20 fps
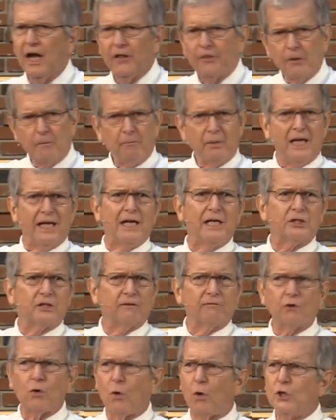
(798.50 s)
The pigs,
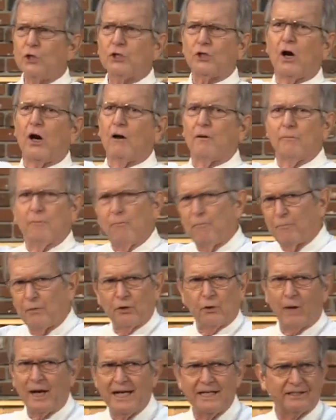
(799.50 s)
of course, are
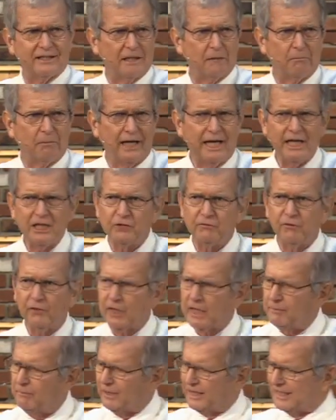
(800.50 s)
grazing
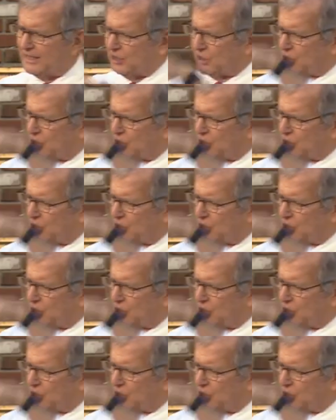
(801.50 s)
peacefully, but as